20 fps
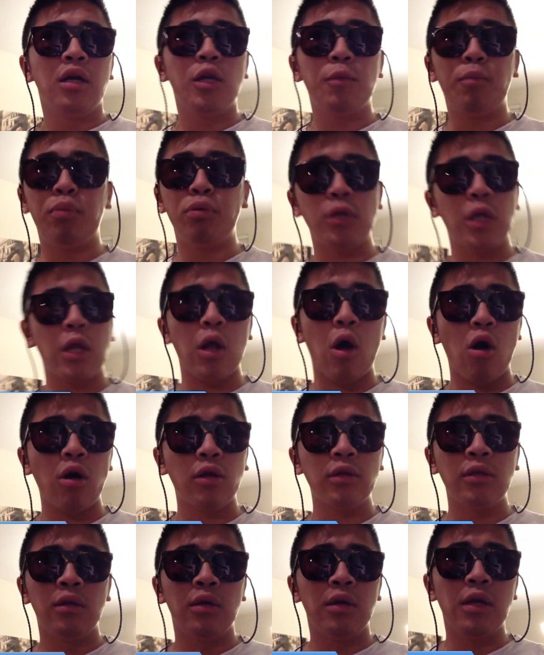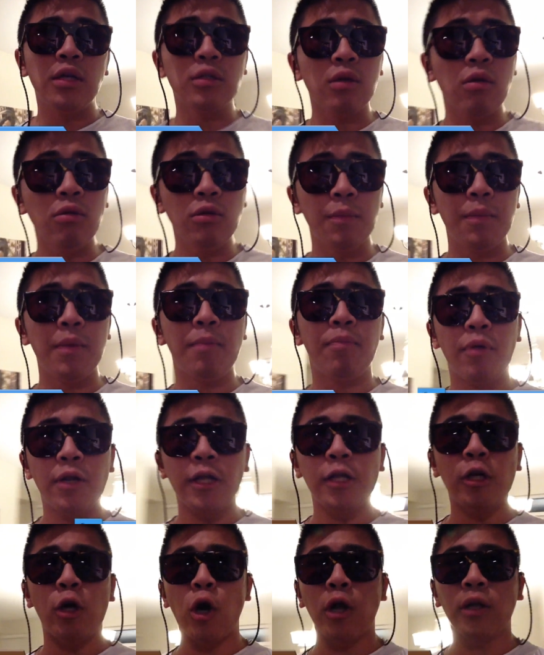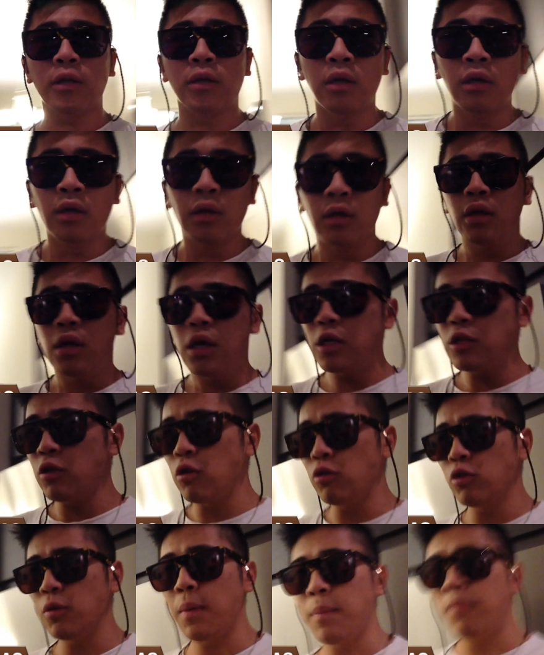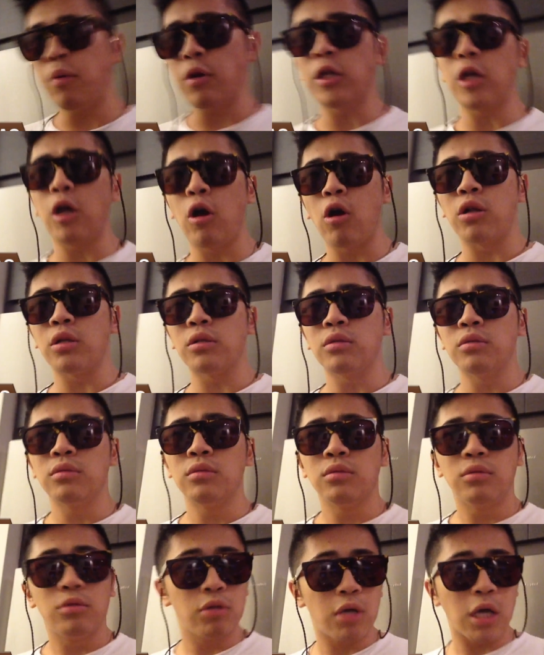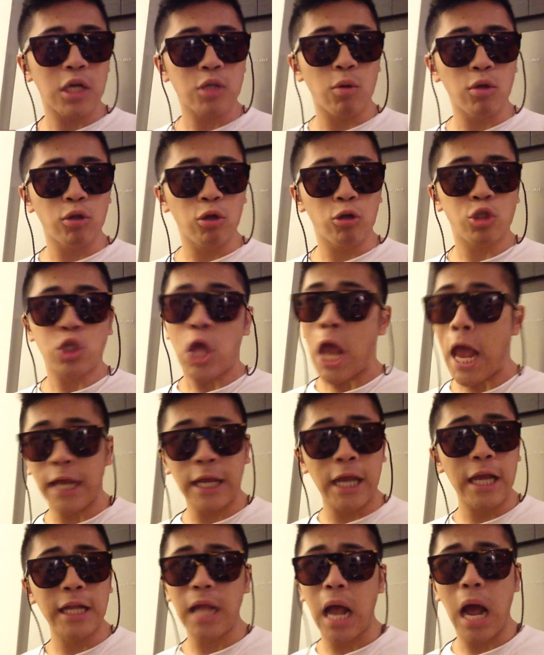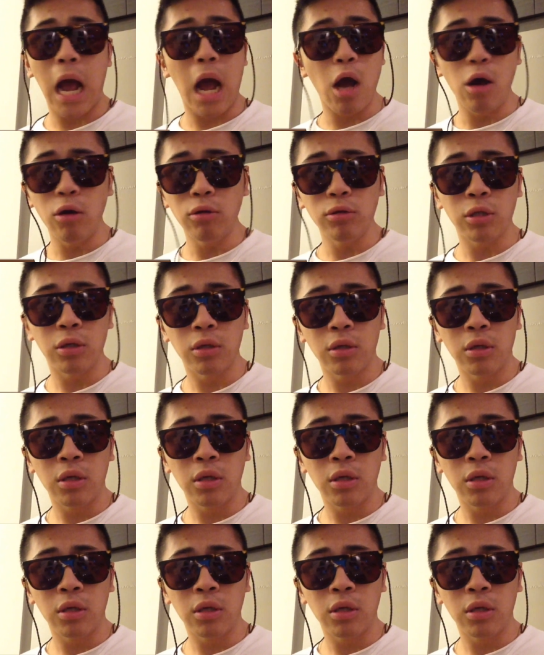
you put it on. It's going to be pretty good. It's going to be pretty good. You guys want to check it out?